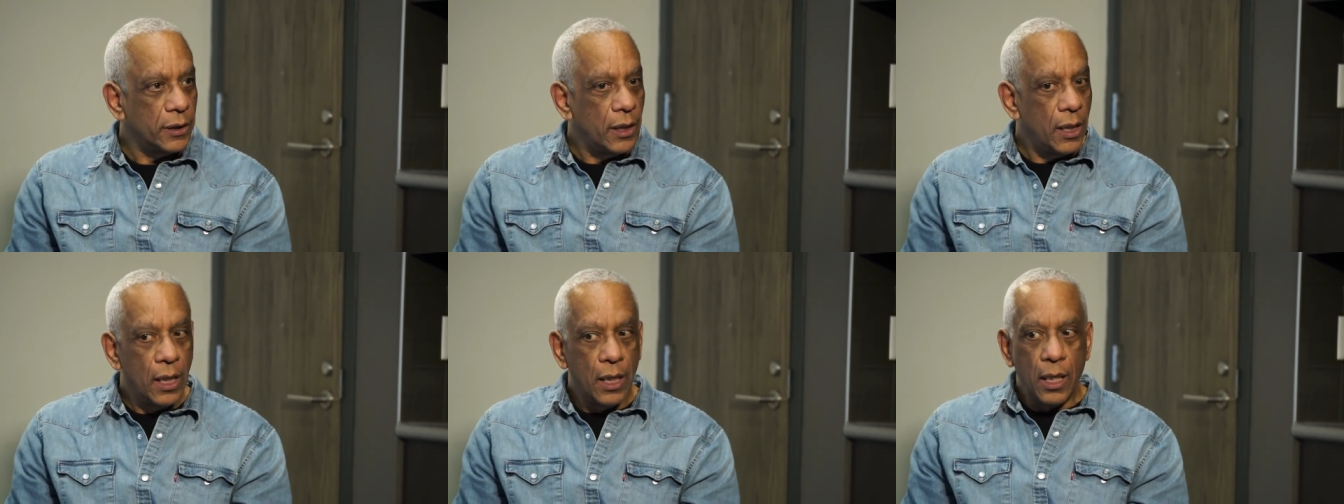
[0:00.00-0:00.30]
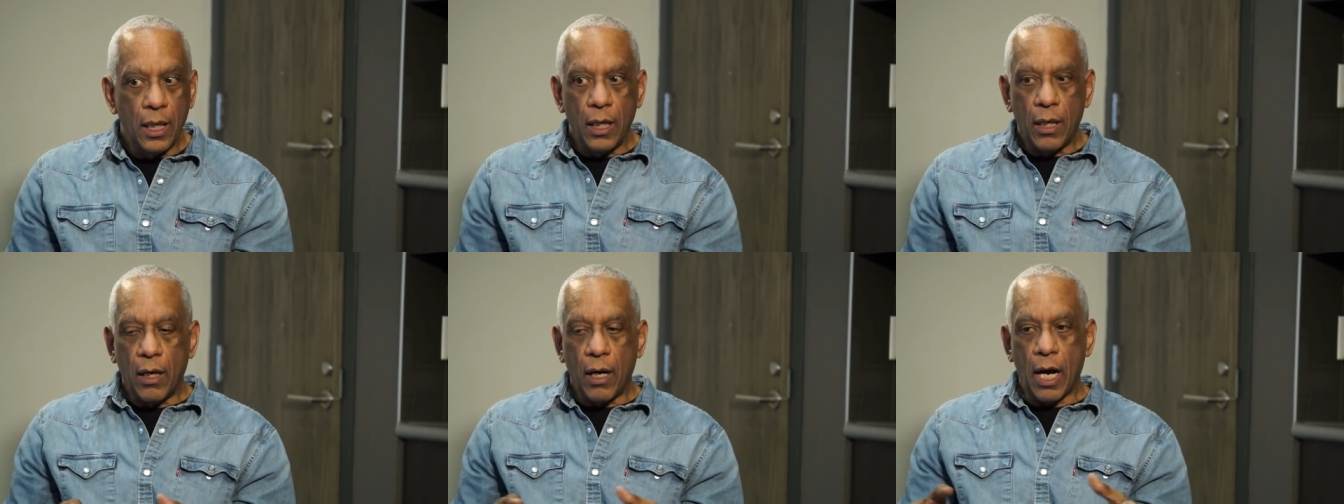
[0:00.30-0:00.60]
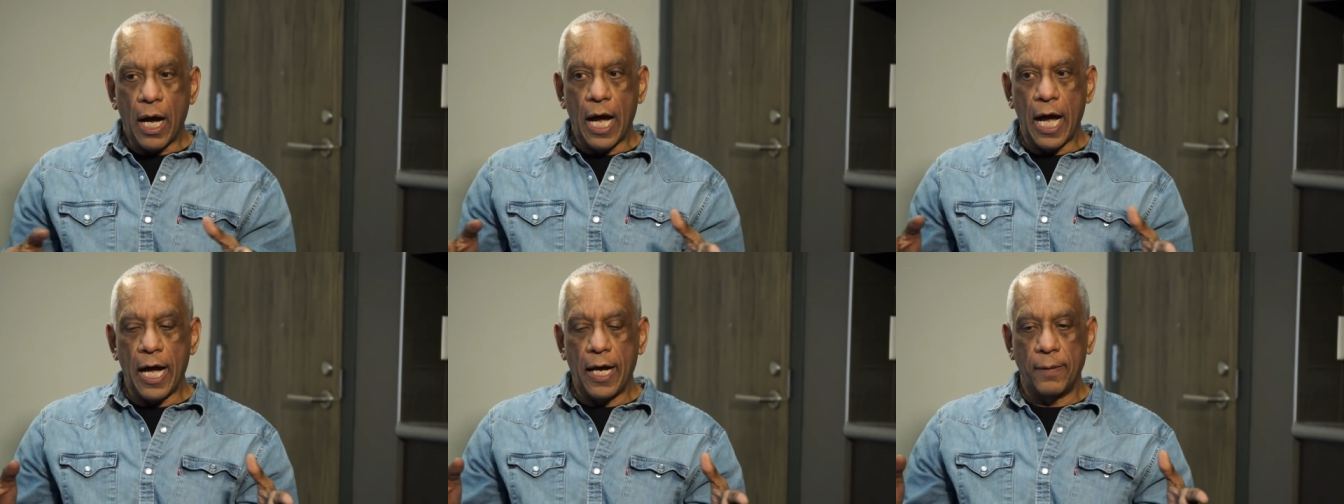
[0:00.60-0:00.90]

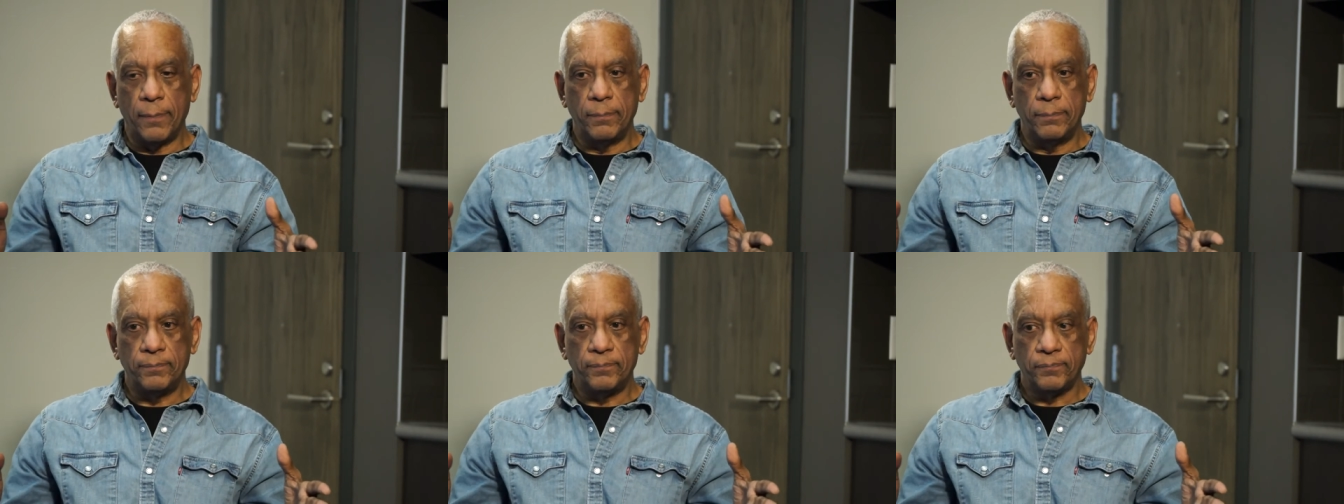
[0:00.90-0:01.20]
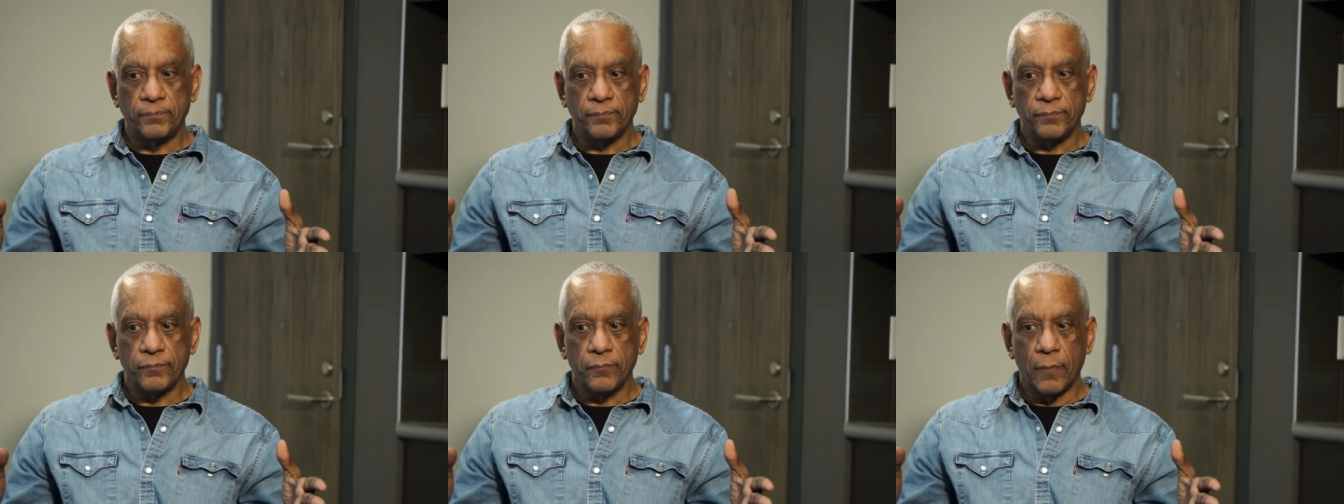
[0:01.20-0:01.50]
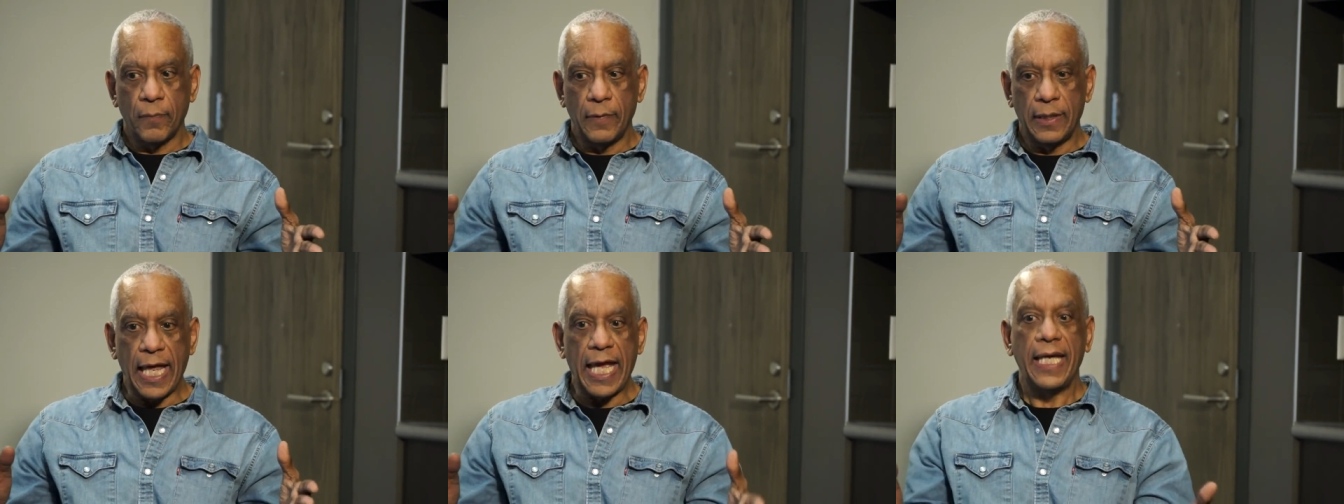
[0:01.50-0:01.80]
Mm-hmm. Um,
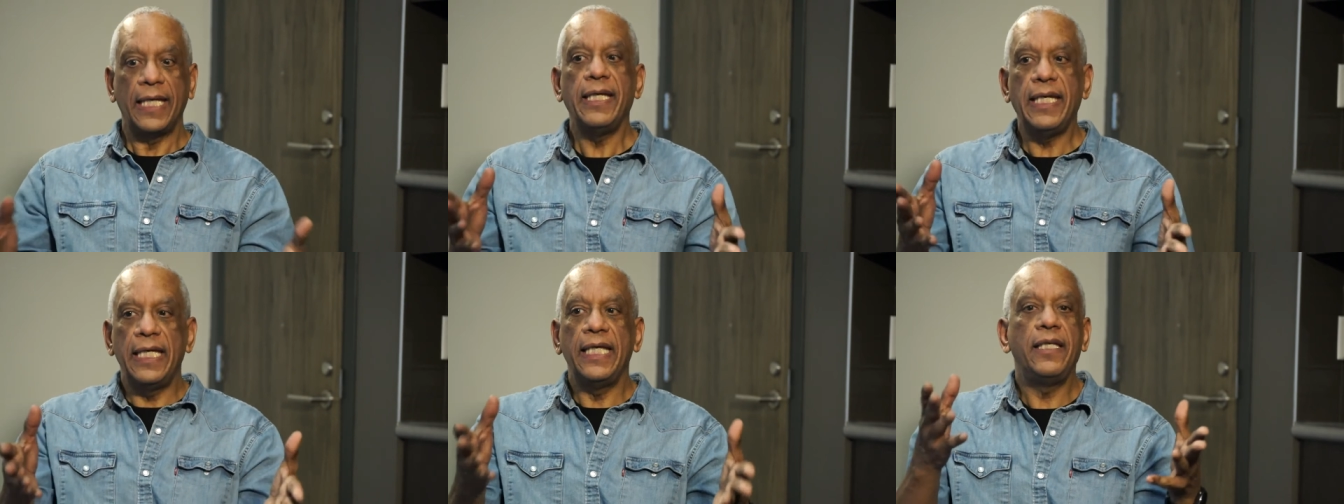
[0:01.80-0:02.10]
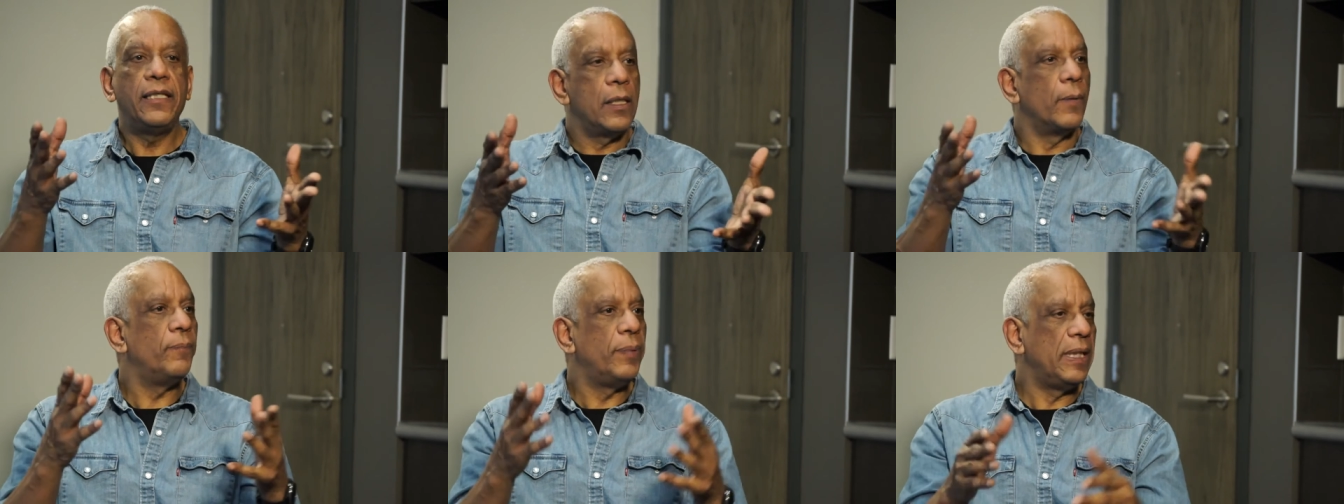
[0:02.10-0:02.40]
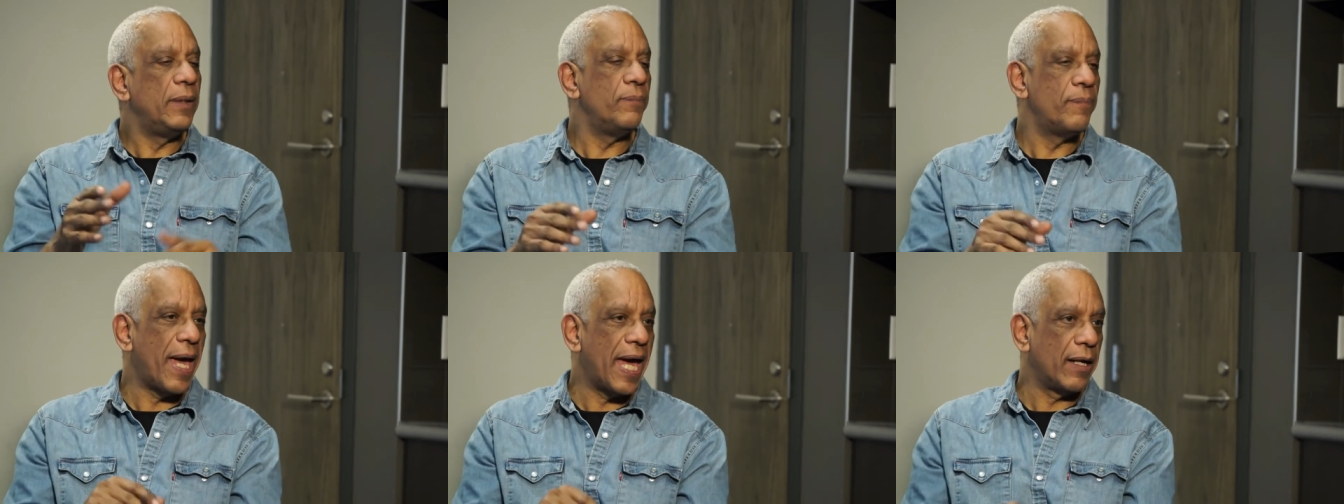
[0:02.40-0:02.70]
they need to
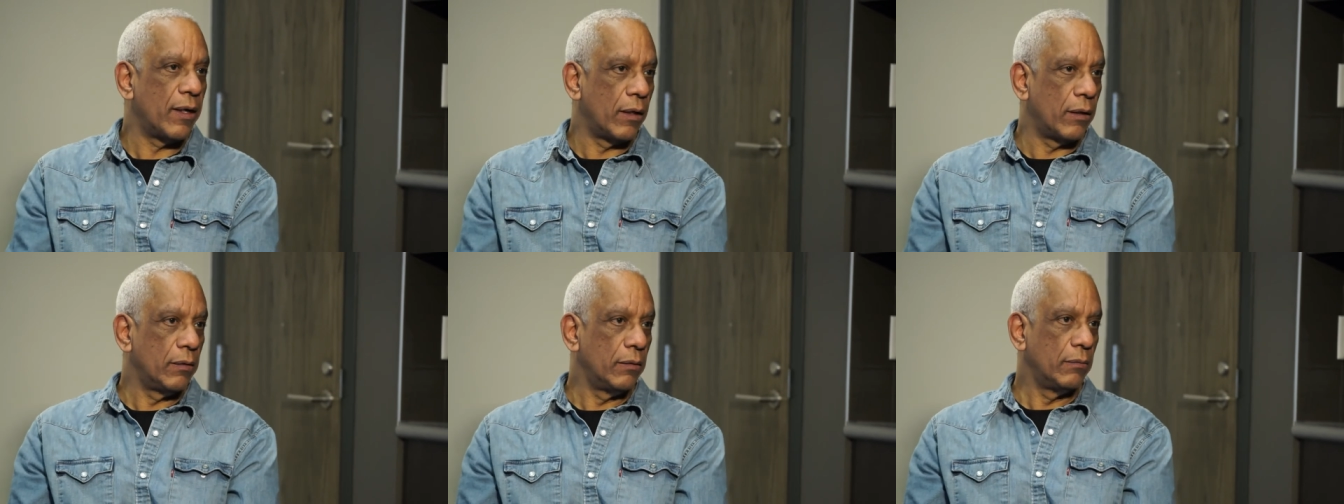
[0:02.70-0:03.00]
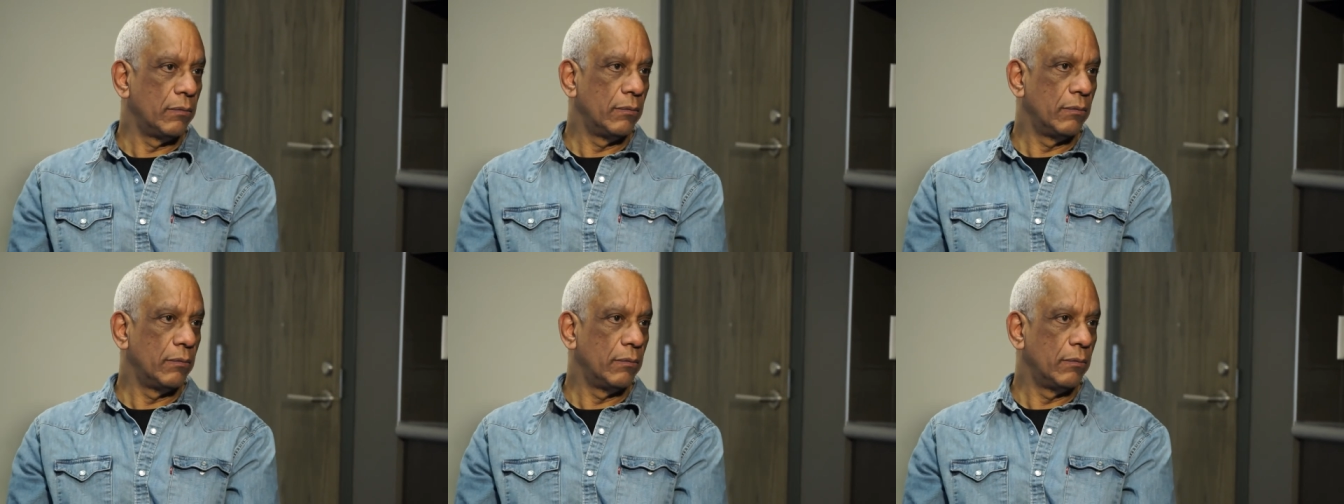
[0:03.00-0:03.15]
be better.